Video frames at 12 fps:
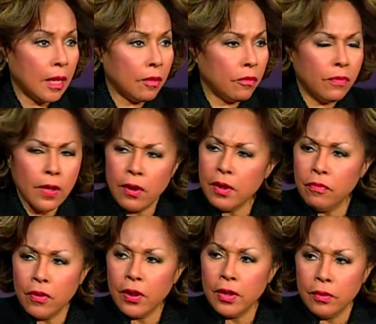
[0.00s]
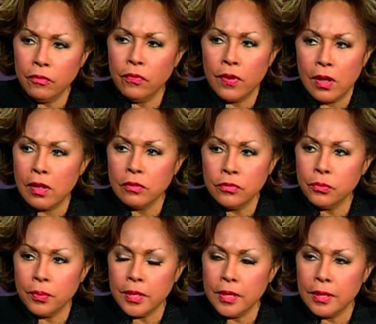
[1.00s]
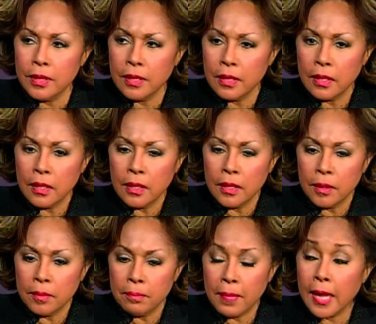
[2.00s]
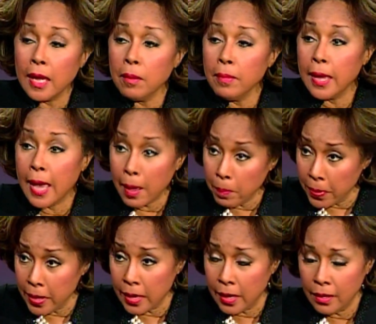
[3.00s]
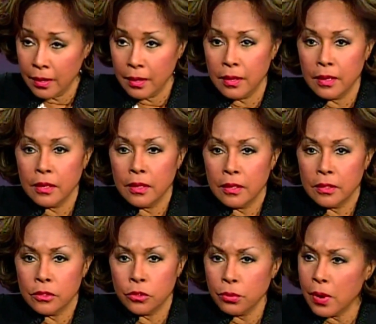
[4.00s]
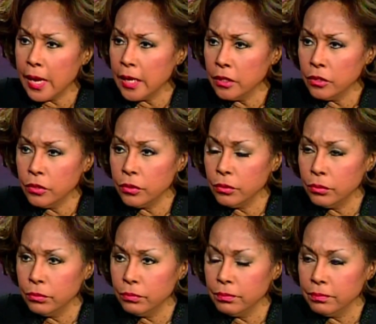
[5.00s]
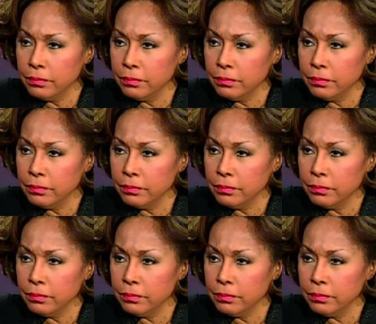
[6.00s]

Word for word: very, very involved with making me happy, trying to